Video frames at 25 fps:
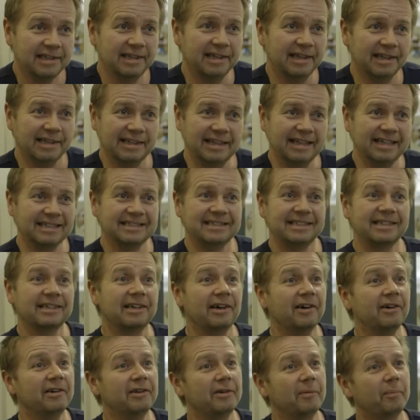That's the
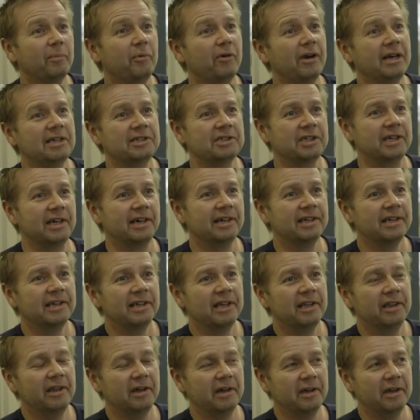kind of pressure
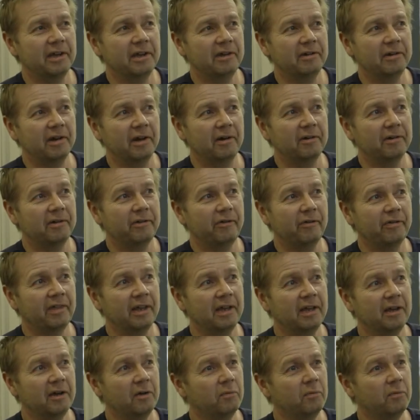that, you think,